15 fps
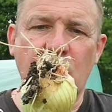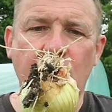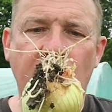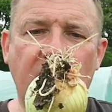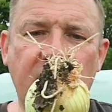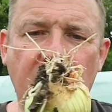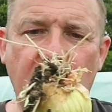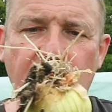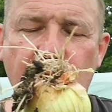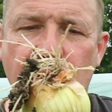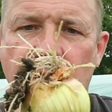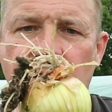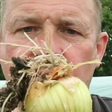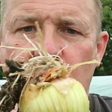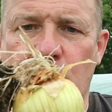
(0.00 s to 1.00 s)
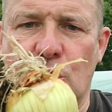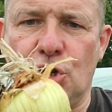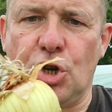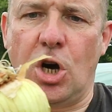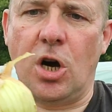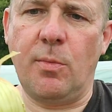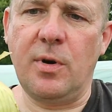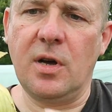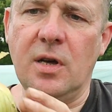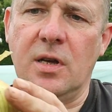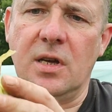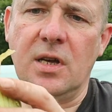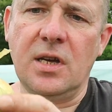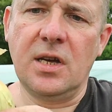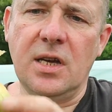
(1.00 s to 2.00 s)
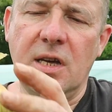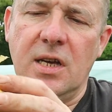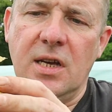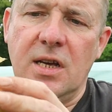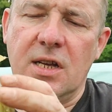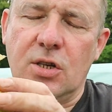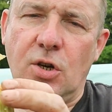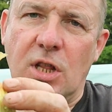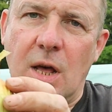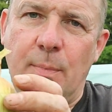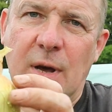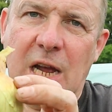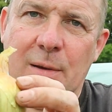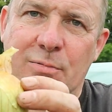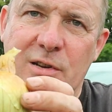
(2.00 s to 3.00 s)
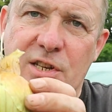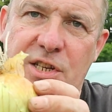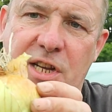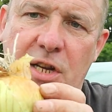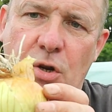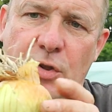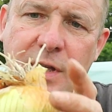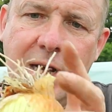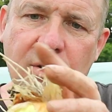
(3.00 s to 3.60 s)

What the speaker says: when you buy an onion from the shop, it's got that papery skin on the